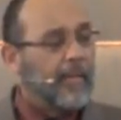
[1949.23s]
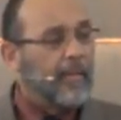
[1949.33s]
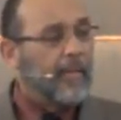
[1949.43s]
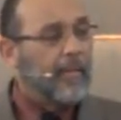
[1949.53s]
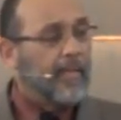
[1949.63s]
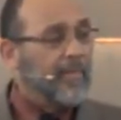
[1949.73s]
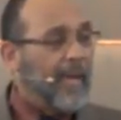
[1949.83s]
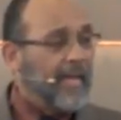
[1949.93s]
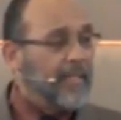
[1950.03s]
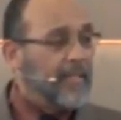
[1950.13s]

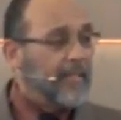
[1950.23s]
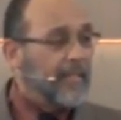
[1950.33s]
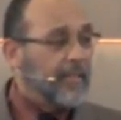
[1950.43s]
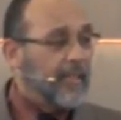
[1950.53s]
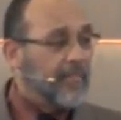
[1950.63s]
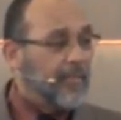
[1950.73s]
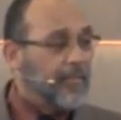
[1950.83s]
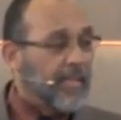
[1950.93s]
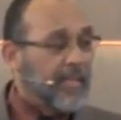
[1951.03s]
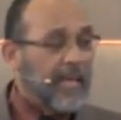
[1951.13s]
Anybody in here ever
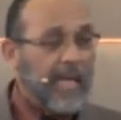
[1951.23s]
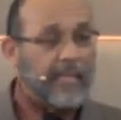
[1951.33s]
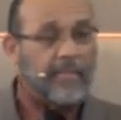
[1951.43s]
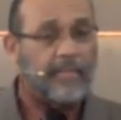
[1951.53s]
pick cotton?